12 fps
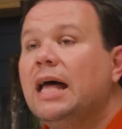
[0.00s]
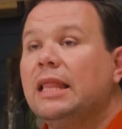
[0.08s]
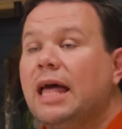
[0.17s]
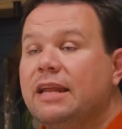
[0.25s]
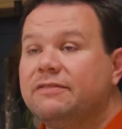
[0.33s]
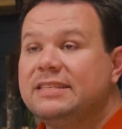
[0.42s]
a
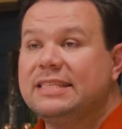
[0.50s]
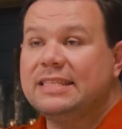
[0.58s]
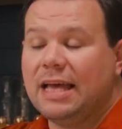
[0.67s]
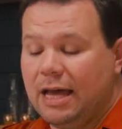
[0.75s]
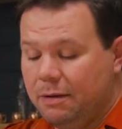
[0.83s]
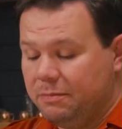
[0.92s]
lot
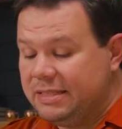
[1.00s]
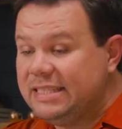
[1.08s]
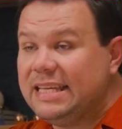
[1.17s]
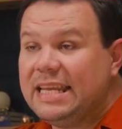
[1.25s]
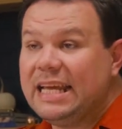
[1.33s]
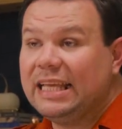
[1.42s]
of um,
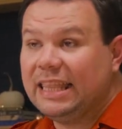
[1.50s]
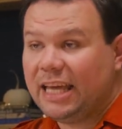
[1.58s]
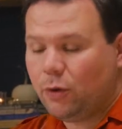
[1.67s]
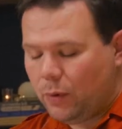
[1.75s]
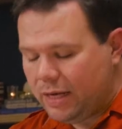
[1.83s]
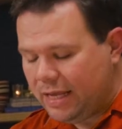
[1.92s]
sitting
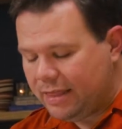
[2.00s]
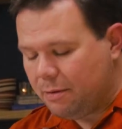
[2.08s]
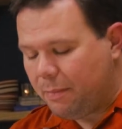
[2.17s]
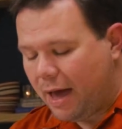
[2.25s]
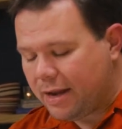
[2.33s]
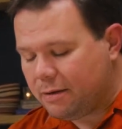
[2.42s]
liquid in
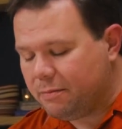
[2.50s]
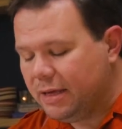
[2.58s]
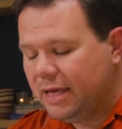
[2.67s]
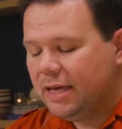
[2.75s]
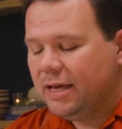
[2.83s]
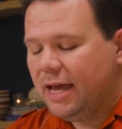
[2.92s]
the bottom.
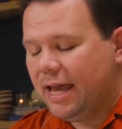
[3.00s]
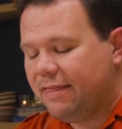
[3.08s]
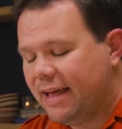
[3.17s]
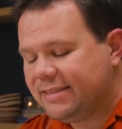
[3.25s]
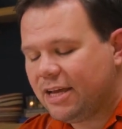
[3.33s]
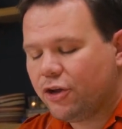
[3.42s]

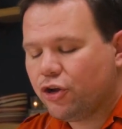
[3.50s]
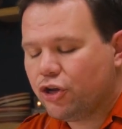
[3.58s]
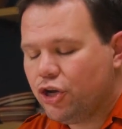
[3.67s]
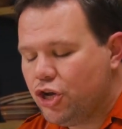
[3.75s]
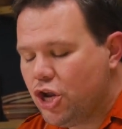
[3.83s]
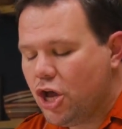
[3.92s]
And that's how you're
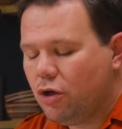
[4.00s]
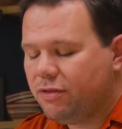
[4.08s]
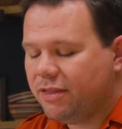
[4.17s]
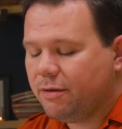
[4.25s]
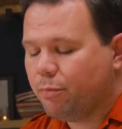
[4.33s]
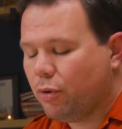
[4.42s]
gonna know that the